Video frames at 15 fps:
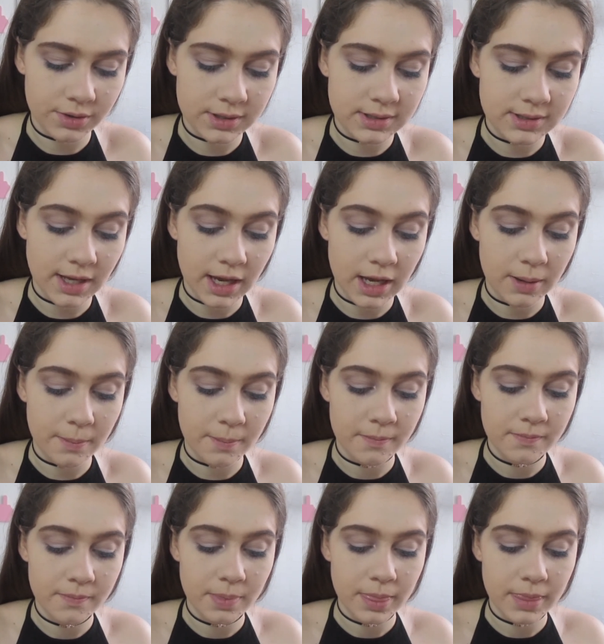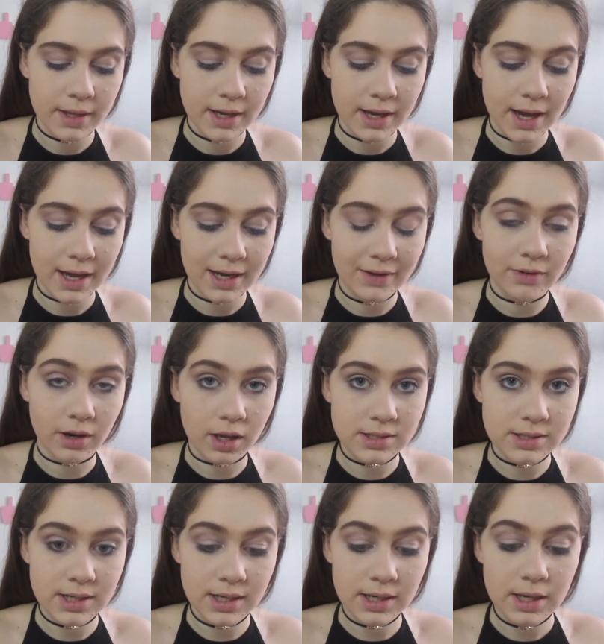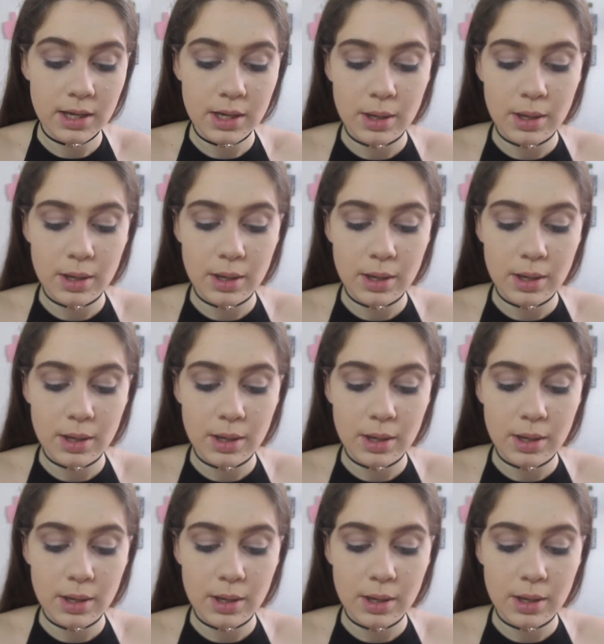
the same at Everlasting,